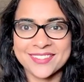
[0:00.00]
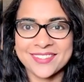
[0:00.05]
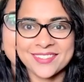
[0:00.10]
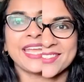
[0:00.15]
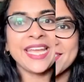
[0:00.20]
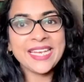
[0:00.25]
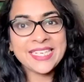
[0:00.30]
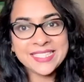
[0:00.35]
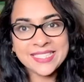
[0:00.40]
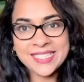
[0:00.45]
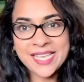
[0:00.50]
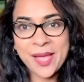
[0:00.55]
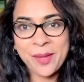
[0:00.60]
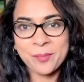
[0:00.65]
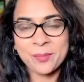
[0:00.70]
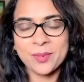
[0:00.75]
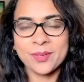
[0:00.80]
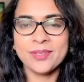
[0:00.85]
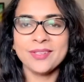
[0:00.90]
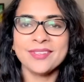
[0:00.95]

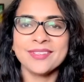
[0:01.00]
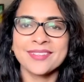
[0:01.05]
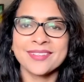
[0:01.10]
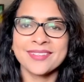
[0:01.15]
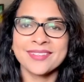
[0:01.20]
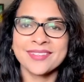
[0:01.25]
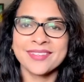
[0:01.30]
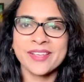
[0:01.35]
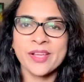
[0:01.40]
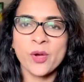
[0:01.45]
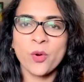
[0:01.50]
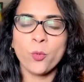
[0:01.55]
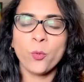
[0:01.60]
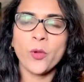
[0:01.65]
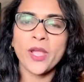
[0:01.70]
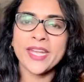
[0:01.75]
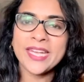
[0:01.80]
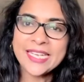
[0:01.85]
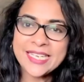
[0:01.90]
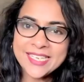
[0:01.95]
Example,
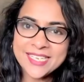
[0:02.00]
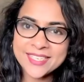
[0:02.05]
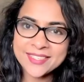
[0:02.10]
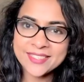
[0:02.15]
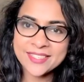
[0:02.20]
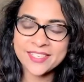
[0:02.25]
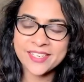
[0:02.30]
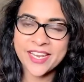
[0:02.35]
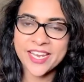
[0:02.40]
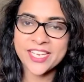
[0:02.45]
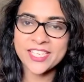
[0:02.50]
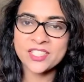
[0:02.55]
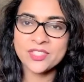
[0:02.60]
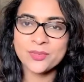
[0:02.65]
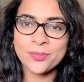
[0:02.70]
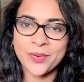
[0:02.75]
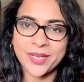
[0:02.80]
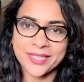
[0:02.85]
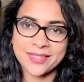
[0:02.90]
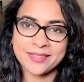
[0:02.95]
when in disgrace
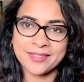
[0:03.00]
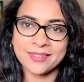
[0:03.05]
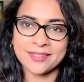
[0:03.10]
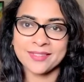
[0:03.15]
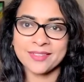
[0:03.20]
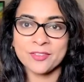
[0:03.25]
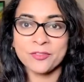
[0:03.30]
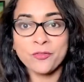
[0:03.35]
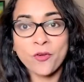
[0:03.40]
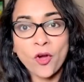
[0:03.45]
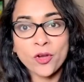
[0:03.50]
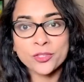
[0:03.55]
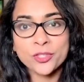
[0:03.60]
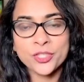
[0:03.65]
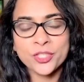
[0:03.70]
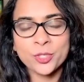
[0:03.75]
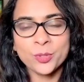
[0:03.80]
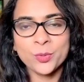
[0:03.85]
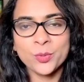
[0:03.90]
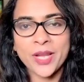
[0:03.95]
with
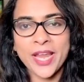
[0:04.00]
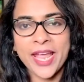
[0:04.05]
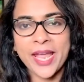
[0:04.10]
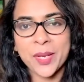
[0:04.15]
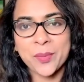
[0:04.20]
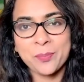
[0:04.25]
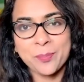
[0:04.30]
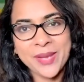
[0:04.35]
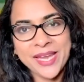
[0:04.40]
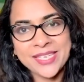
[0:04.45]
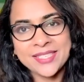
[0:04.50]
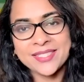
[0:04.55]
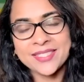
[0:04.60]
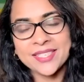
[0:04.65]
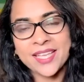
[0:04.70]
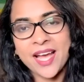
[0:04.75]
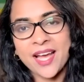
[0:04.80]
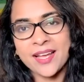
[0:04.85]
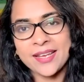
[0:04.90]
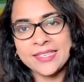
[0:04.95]
fortune and men's
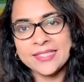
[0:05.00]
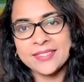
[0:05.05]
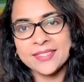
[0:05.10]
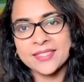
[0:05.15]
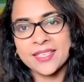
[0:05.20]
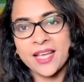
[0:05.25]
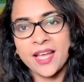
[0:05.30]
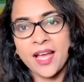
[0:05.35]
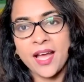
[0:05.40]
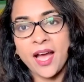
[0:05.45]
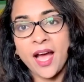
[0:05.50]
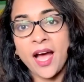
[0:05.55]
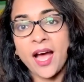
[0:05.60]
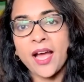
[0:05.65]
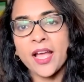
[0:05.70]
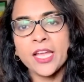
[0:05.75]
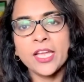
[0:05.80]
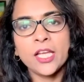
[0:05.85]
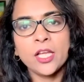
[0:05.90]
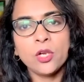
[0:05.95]
eyes,
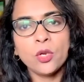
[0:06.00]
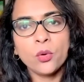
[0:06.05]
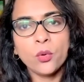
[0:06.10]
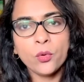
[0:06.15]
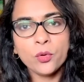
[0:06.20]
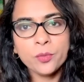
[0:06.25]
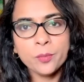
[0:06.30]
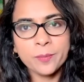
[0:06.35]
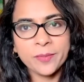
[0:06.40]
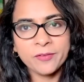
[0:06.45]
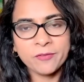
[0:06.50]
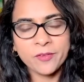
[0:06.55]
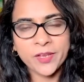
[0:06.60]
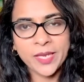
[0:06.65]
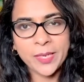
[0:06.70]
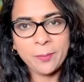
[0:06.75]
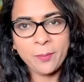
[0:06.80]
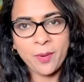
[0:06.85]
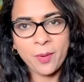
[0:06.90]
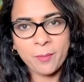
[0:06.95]
I alone
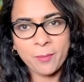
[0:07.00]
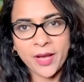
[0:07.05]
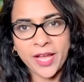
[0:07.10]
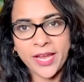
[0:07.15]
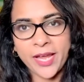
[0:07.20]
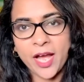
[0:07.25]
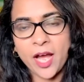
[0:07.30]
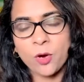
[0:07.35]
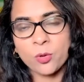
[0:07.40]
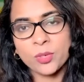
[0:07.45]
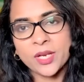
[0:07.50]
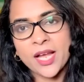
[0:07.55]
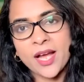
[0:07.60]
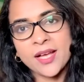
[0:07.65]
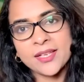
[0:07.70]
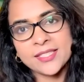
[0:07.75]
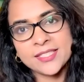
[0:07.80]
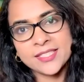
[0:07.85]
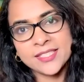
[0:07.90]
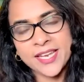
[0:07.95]
beweep my
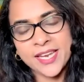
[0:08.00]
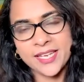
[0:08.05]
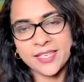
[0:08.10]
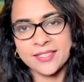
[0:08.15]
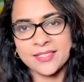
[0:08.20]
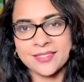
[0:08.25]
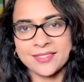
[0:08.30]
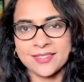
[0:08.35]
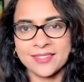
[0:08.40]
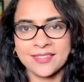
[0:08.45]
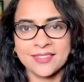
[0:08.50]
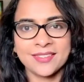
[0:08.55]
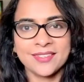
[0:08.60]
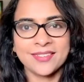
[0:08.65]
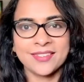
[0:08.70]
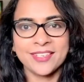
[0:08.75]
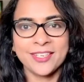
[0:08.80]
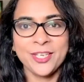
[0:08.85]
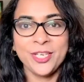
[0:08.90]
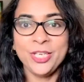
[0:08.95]
outcast state.
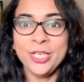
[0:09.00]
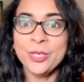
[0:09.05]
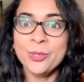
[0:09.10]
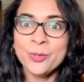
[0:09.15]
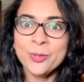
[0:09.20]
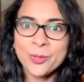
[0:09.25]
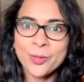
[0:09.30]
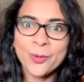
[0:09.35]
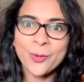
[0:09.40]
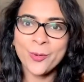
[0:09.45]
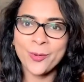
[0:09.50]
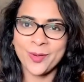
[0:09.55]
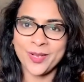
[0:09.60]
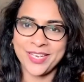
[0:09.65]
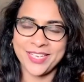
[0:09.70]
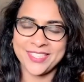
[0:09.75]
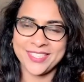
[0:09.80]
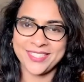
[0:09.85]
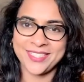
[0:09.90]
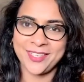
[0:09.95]
You know
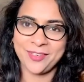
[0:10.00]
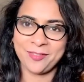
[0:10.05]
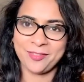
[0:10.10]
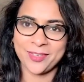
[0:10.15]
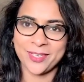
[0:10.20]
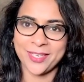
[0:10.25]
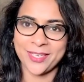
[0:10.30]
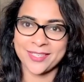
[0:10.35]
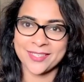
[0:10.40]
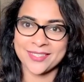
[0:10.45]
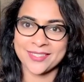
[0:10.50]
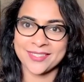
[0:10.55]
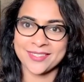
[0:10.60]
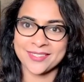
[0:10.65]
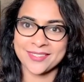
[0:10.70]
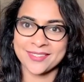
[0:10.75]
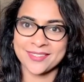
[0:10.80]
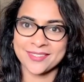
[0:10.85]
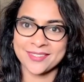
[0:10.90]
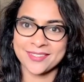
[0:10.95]
it's different.
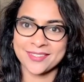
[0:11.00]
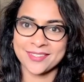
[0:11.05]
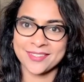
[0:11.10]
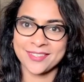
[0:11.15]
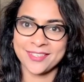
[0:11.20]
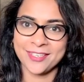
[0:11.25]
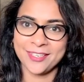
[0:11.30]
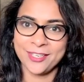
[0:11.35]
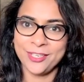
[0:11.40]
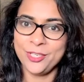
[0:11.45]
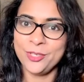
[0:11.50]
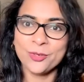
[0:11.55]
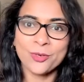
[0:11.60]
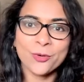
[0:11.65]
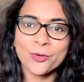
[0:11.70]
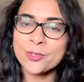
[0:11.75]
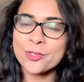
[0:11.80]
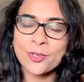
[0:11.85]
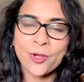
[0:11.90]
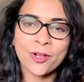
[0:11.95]
You
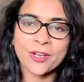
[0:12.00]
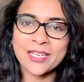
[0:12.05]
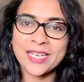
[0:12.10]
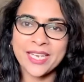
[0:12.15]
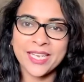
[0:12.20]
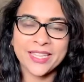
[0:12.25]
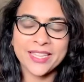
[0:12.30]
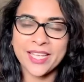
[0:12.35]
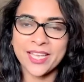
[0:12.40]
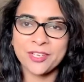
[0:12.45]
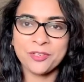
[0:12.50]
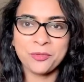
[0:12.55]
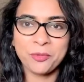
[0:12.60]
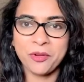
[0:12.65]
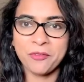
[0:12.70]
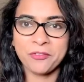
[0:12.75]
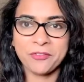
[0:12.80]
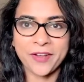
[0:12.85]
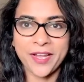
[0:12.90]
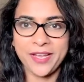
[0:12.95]
don't talk like that to a
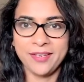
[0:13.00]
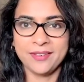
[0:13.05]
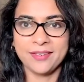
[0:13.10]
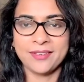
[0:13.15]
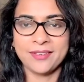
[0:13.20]
friend.